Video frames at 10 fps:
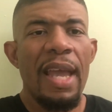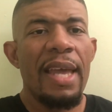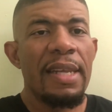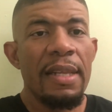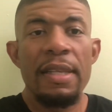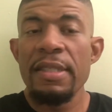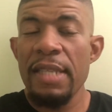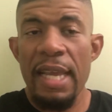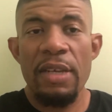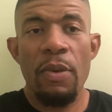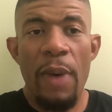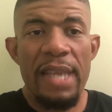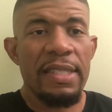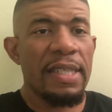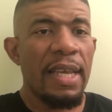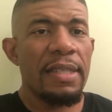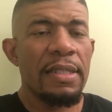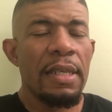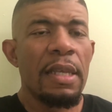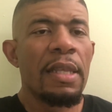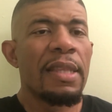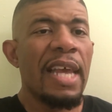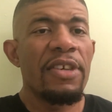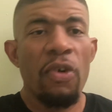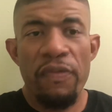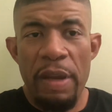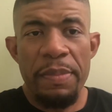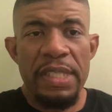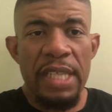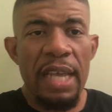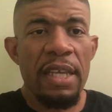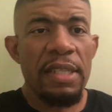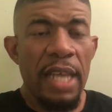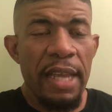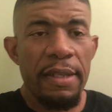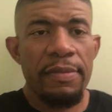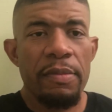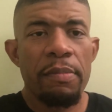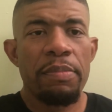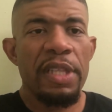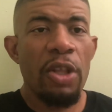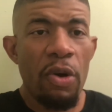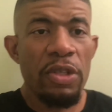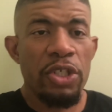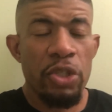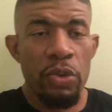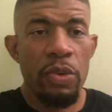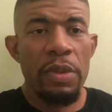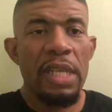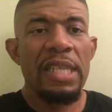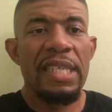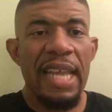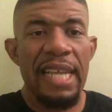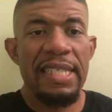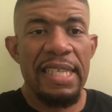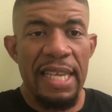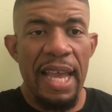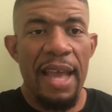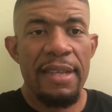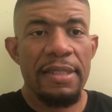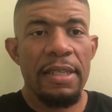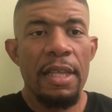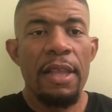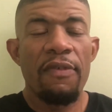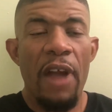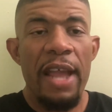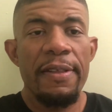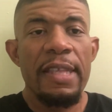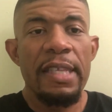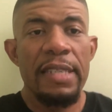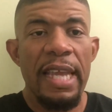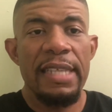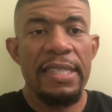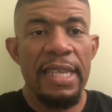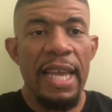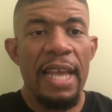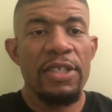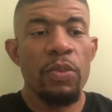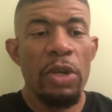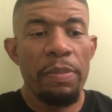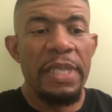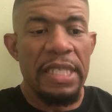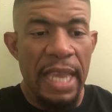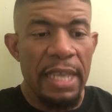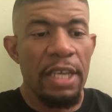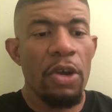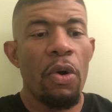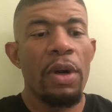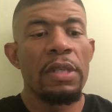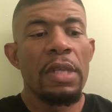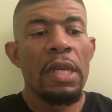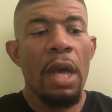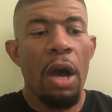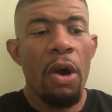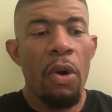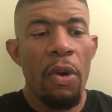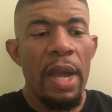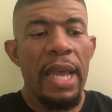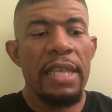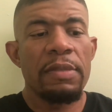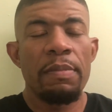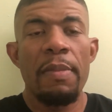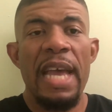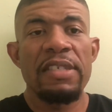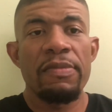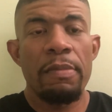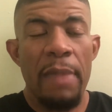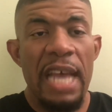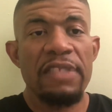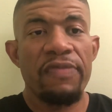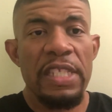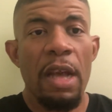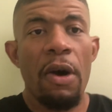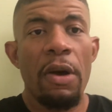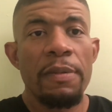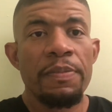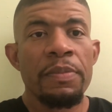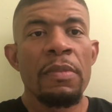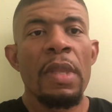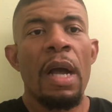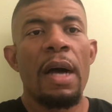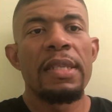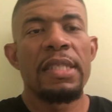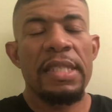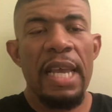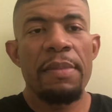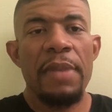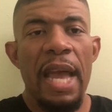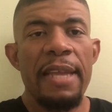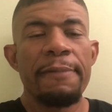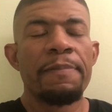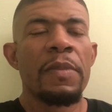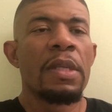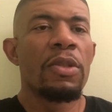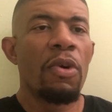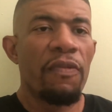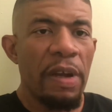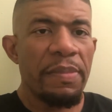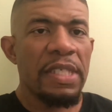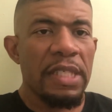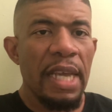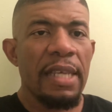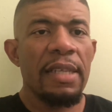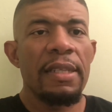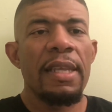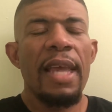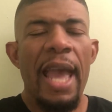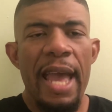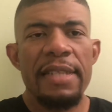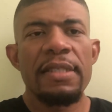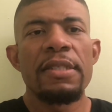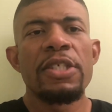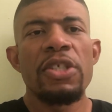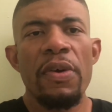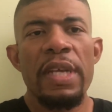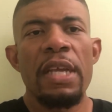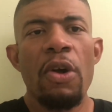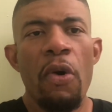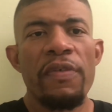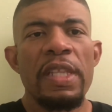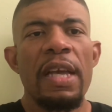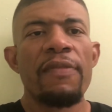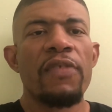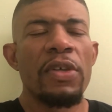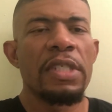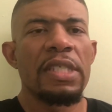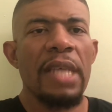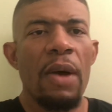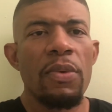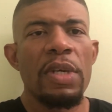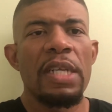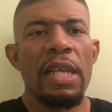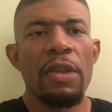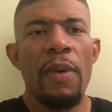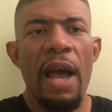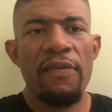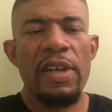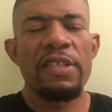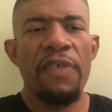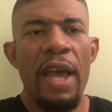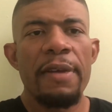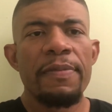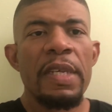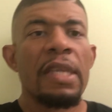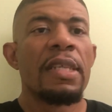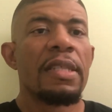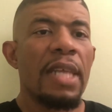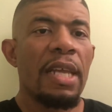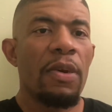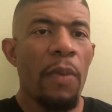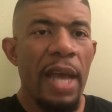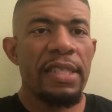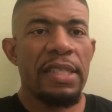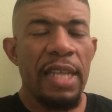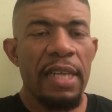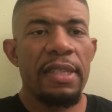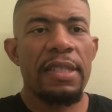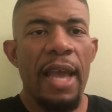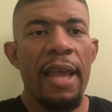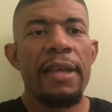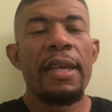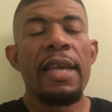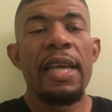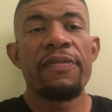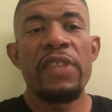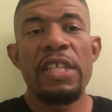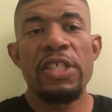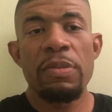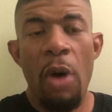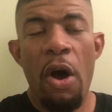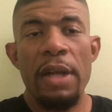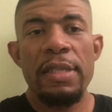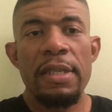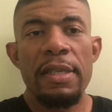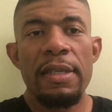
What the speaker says: And Dana White says that November 2nd date belongs to Nate Diaz. Right, Nate Diaz will be taking on Jorge Masvidal the same night, November 2nd, as the Sergey Kovalev versus Saul Canelo Alvarez fight. Dana White stated that if they're smart,